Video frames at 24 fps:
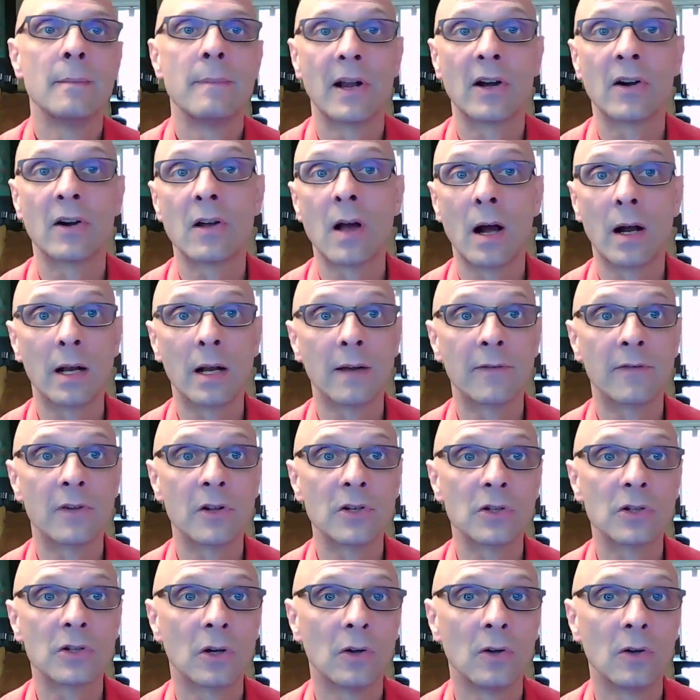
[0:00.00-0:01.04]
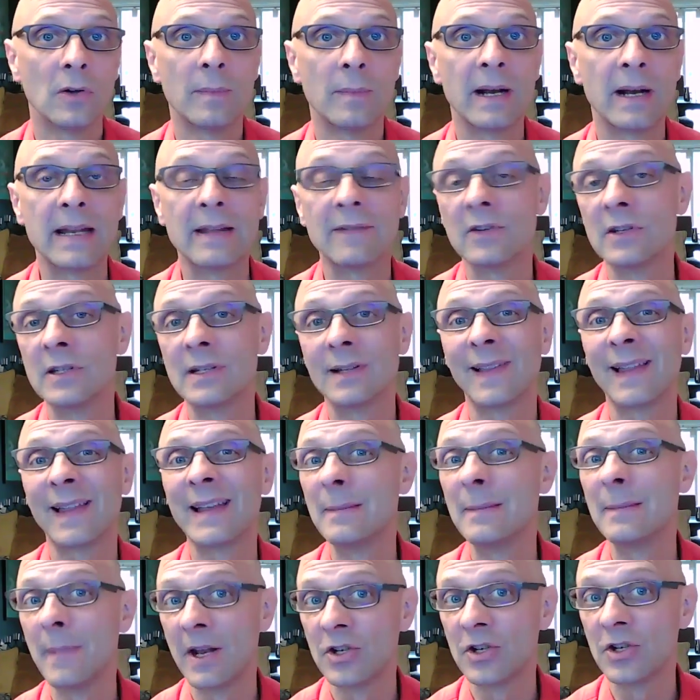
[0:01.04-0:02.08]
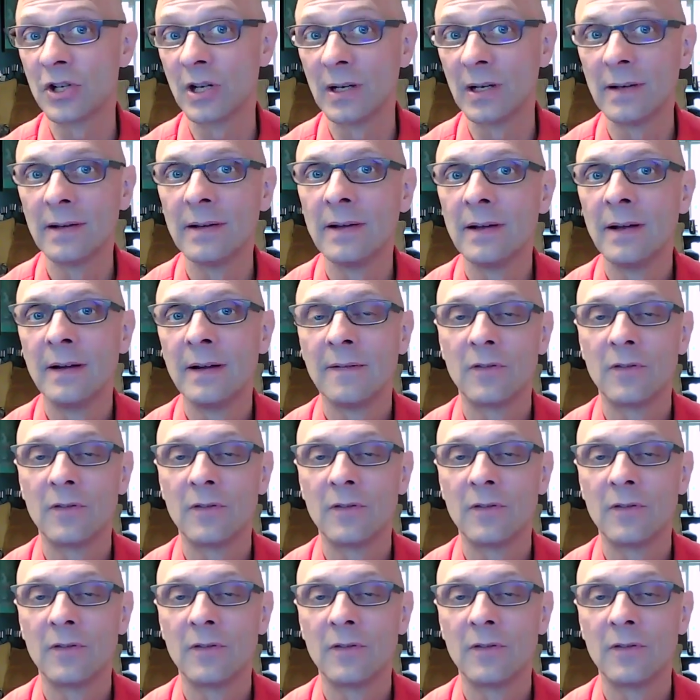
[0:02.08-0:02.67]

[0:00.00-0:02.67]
Better cognitive control, might even delay dementia